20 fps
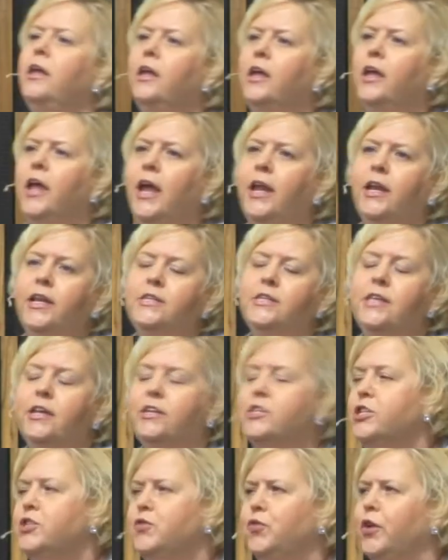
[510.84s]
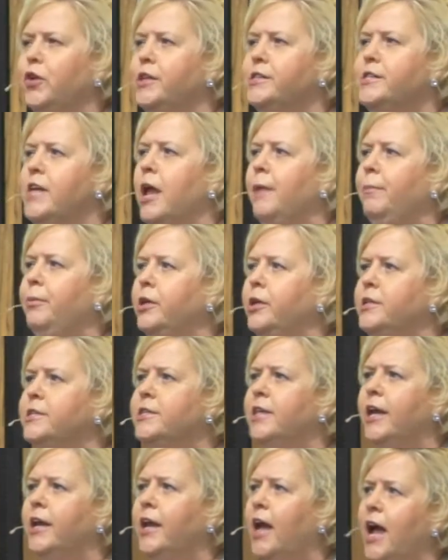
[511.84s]
And he said, just for example, he's
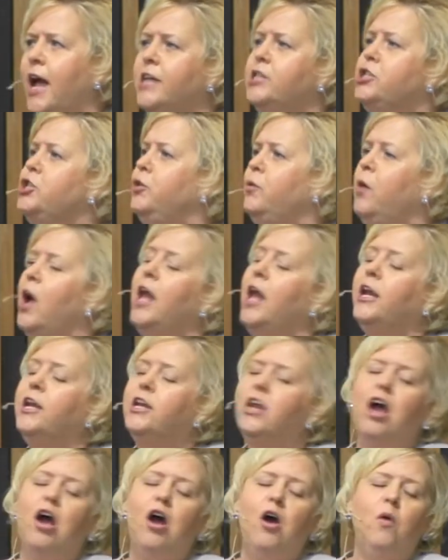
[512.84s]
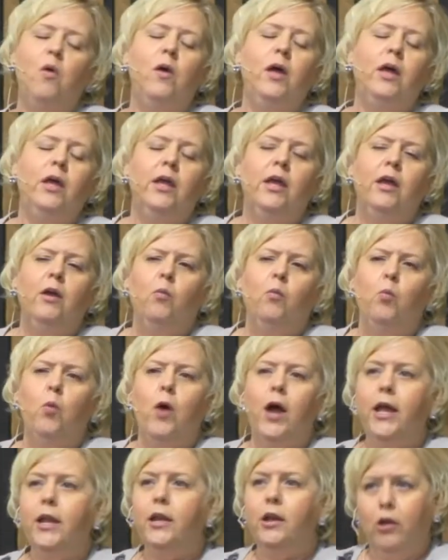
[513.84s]
like, guys, you ought to know
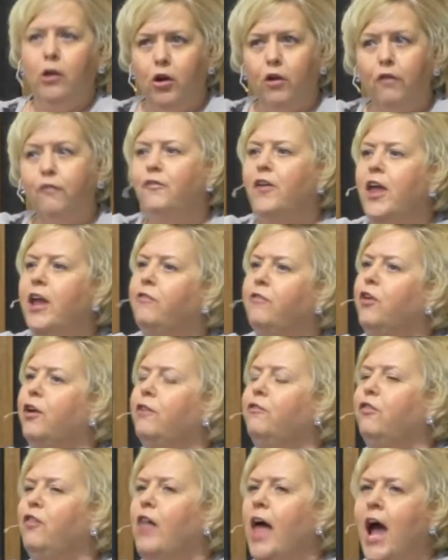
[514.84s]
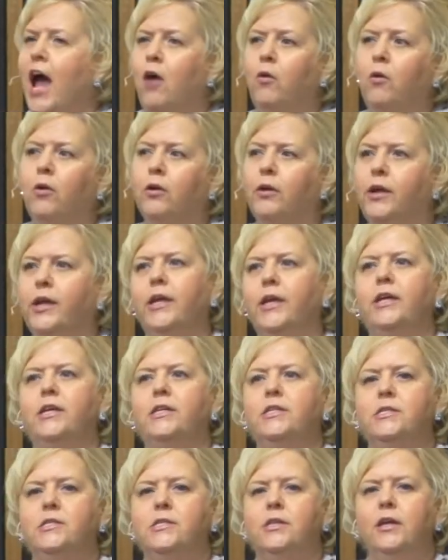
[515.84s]
what her favorite flower
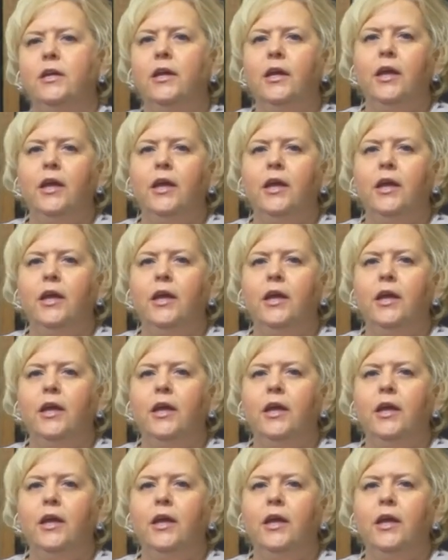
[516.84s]
is.